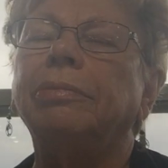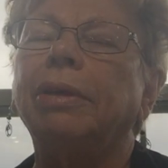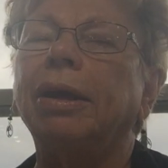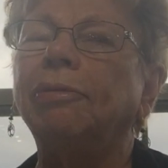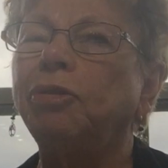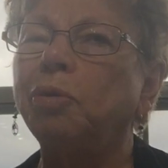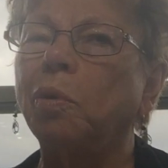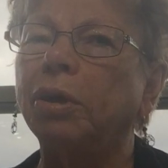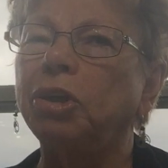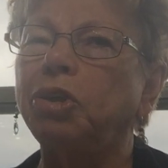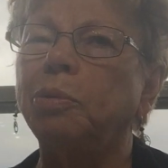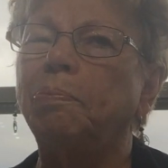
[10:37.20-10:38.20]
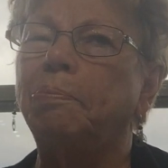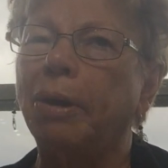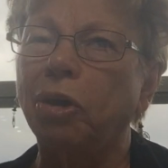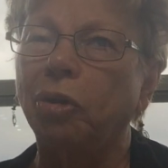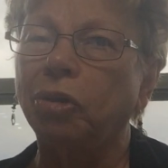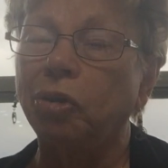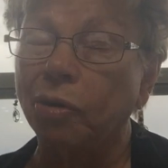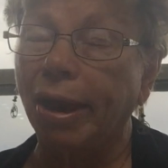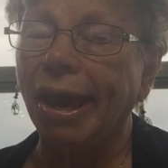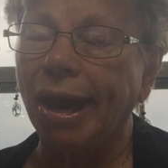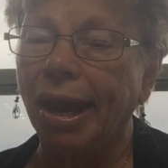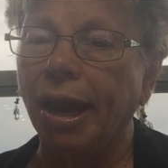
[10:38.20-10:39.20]
If you want to do both, you
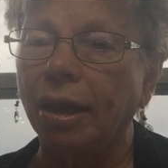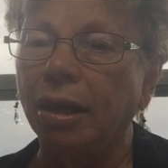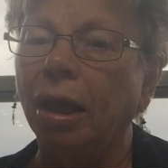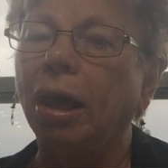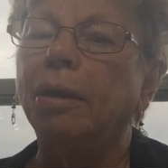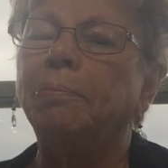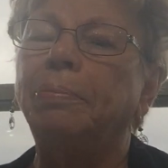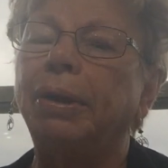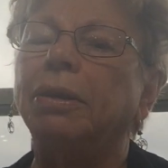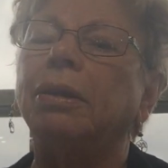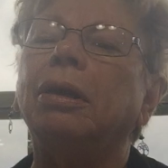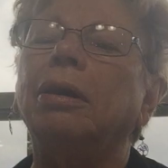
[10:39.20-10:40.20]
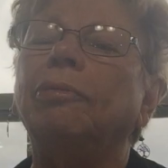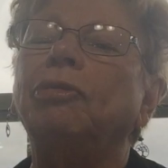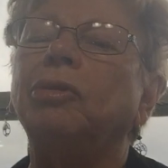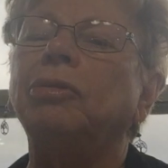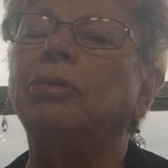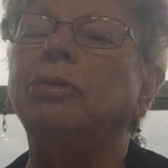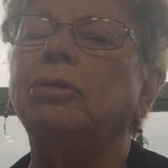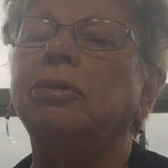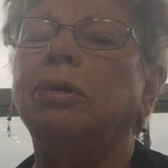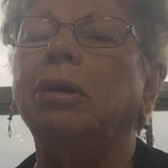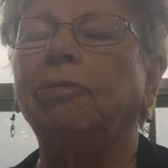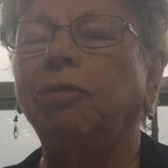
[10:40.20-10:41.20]
can. But if you
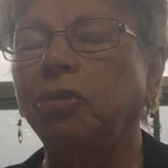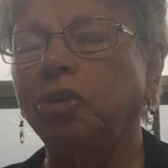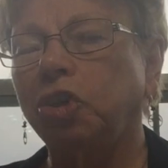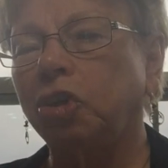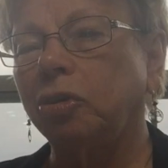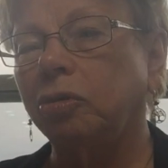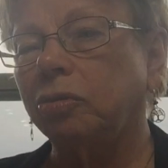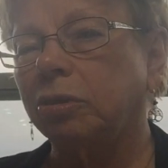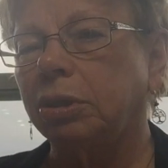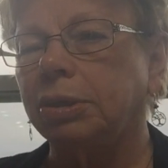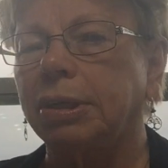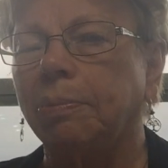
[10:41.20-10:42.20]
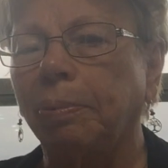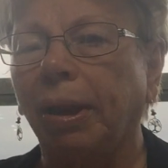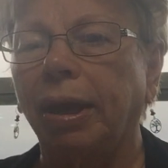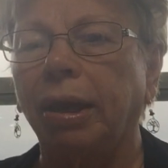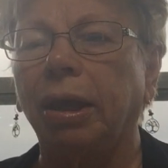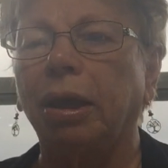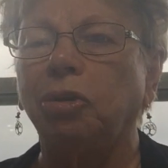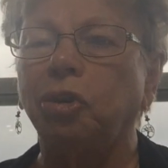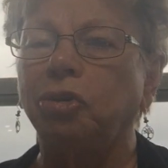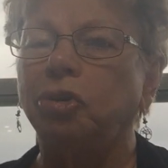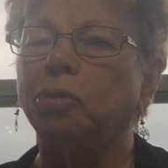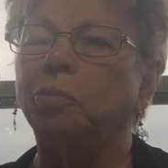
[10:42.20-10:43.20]
choose the zip lining and you
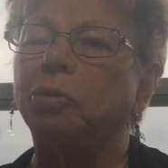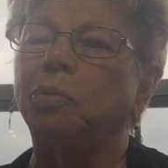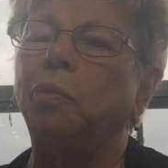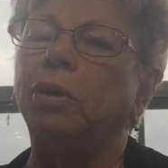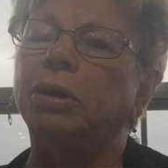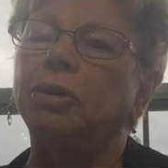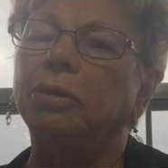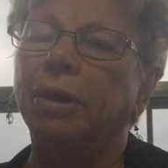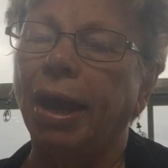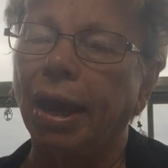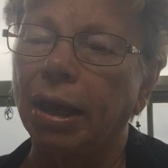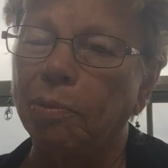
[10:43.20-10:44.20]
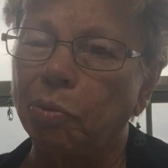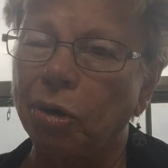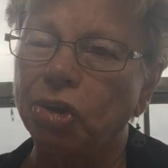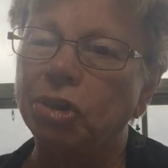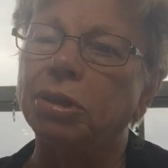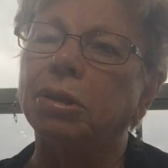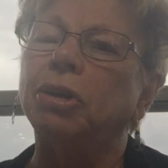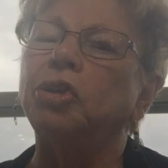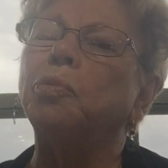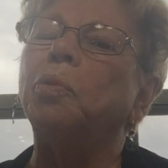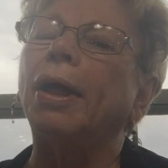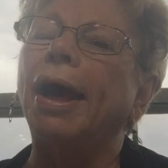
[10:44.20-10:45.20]
do want to do the hanging bridges, then
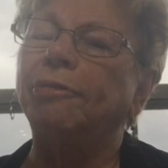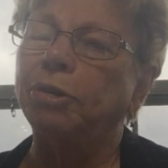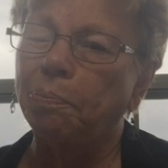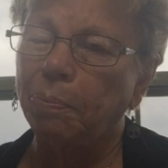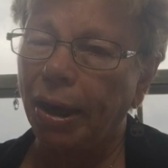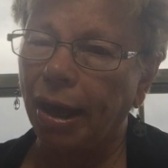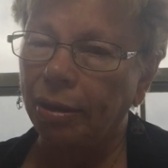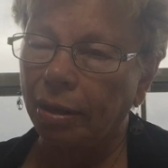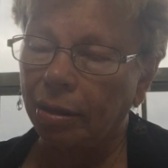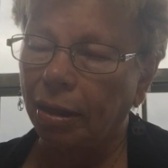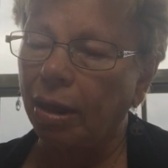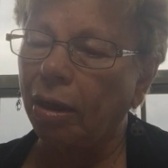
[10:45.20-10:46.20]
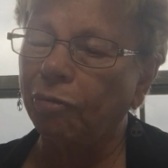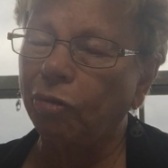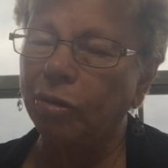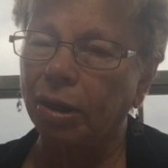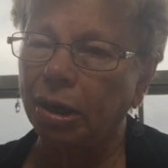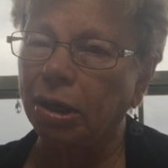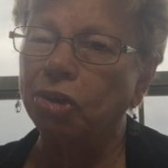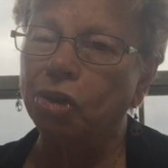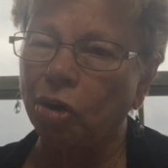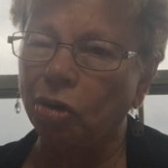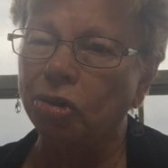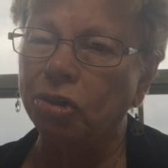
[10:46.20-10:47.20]
you will have to pay for the
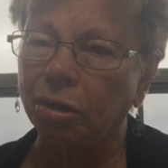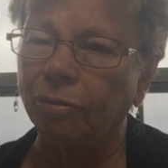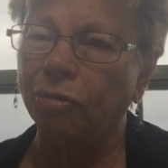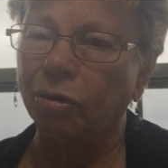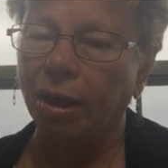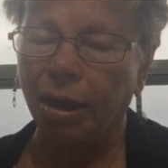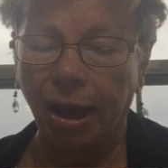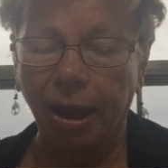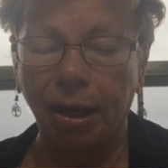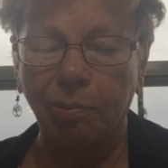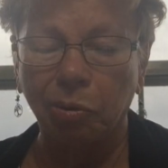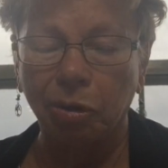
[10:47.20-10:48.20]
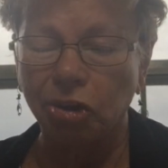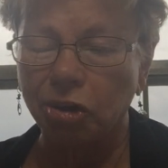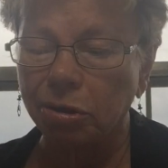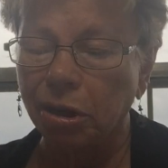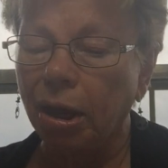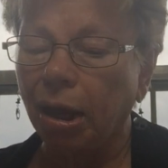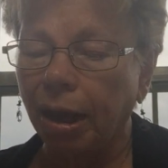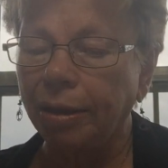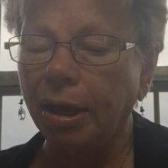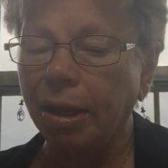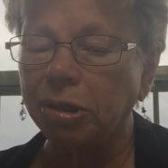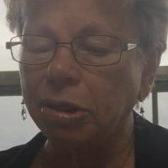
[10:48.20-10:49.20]
excursion for the hanging bridges. And
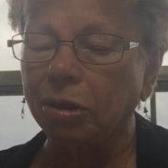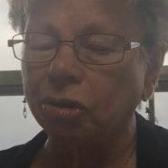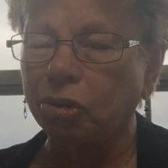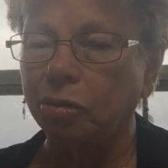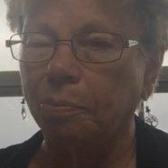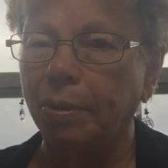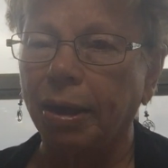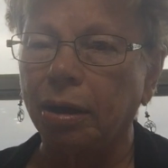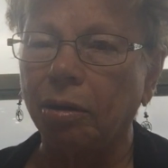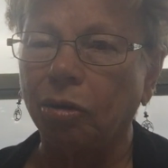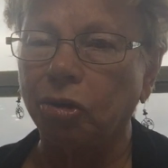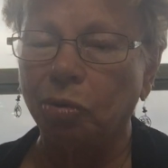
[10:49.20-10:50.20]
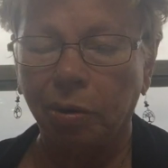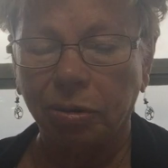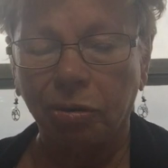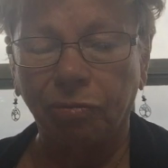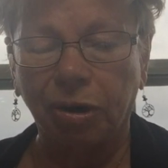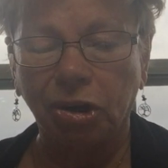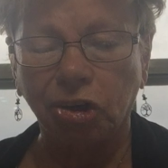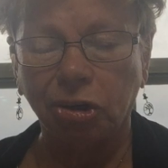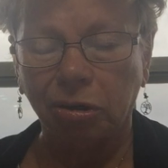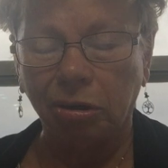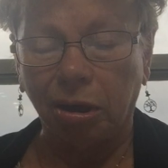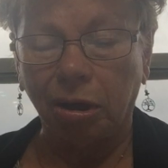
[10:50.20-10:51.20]
that tells you about it on your
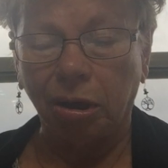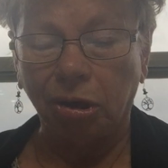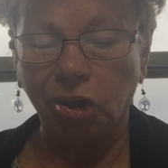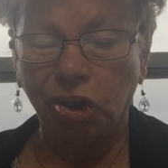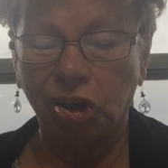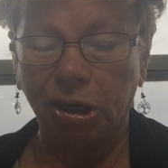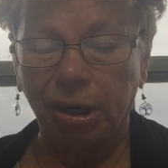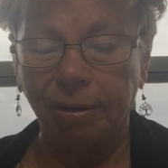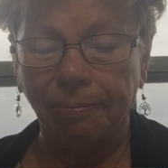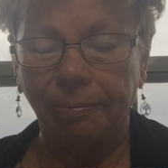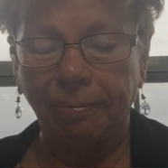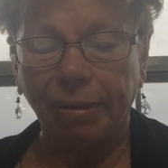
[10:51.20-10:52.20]
reservation sheet.